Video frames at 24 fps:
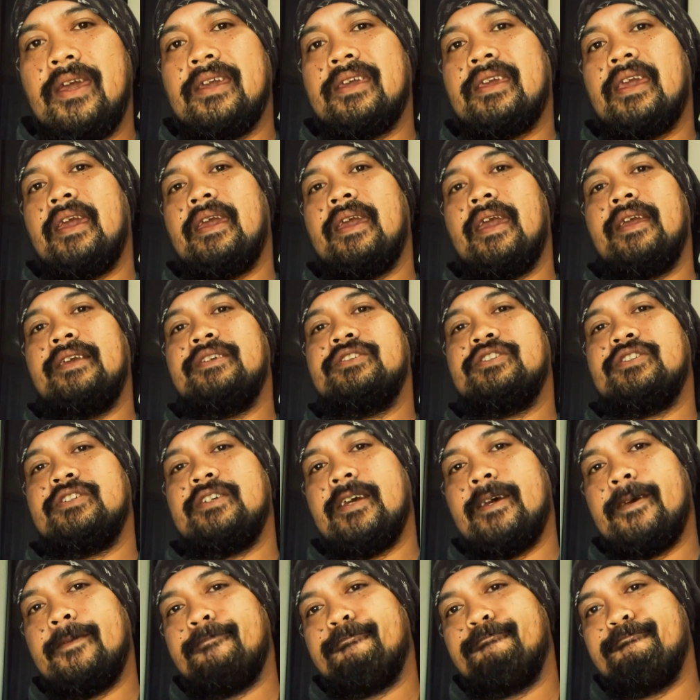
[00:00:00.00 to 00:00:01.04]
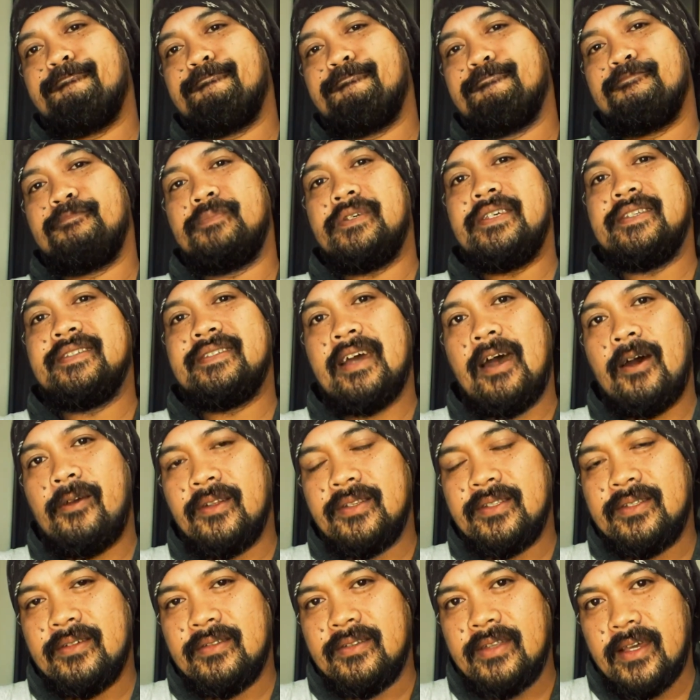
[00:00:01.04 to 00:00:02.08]
aka GN. Peace out
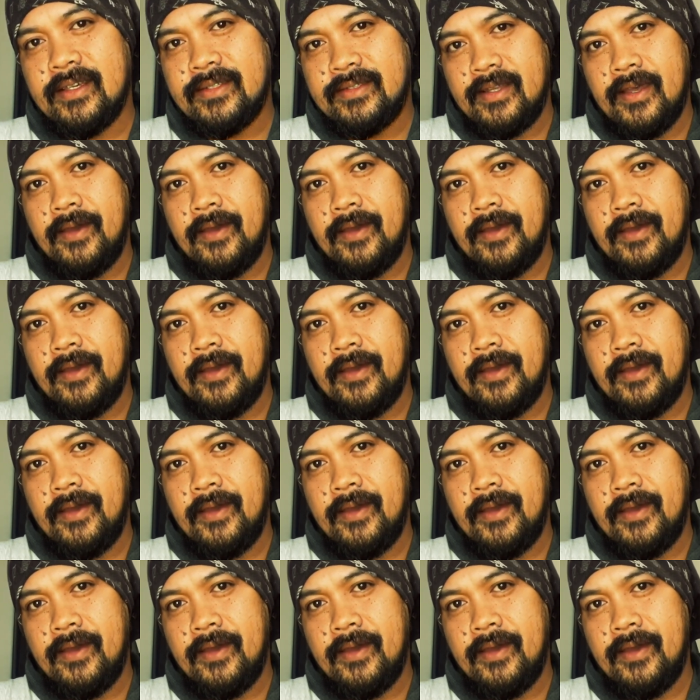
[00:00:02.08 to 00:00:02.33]
until next